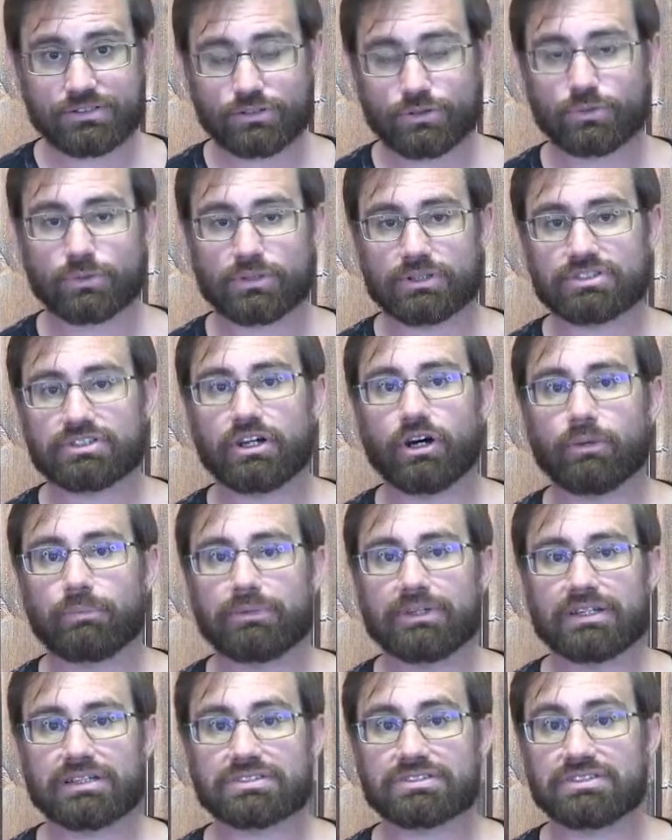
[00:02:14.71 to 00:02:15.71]
towards
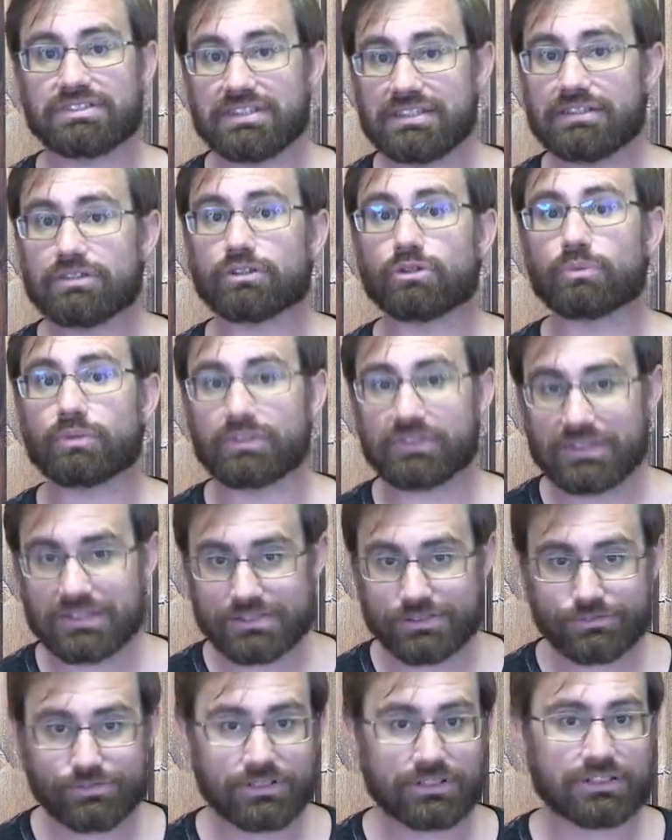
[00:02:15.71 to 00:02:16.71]
helping us deal with
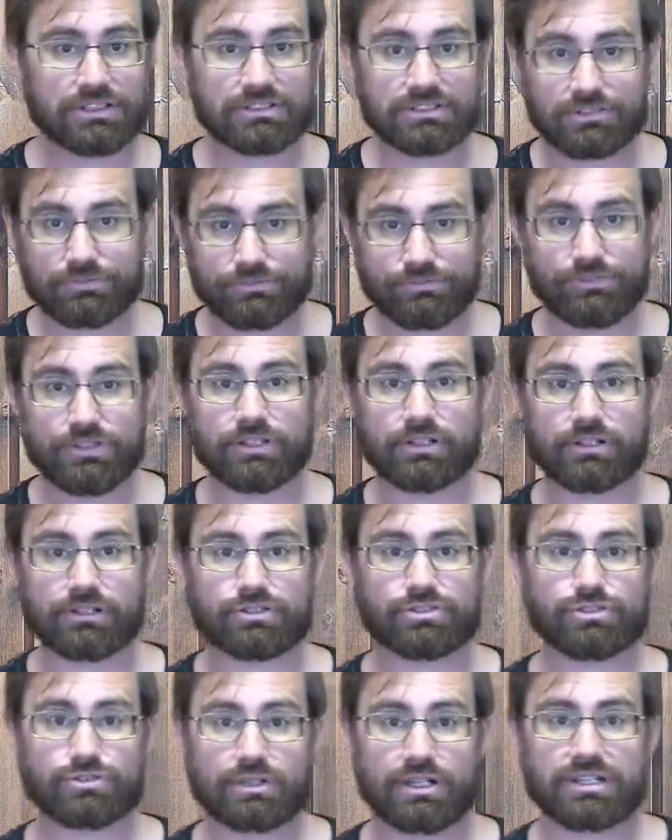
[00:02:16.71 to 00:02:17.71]
these feelings of fear,
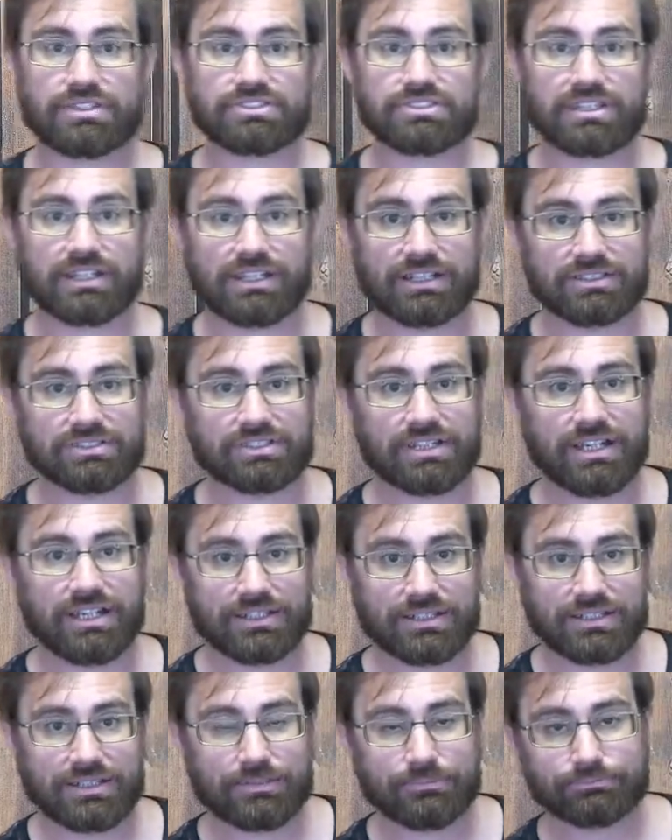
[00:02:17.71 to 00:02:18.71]
stress, and
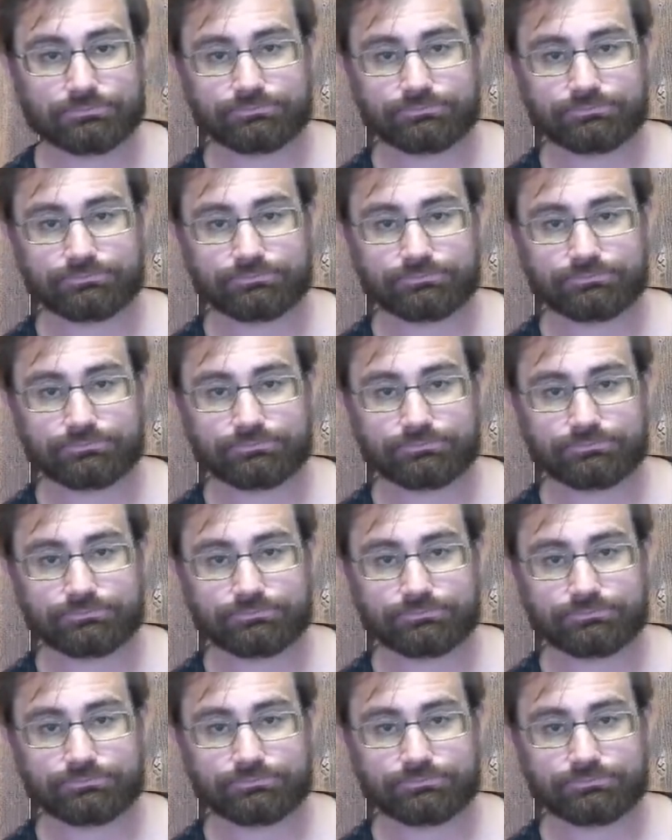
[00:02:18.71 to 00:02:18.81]
anxiety.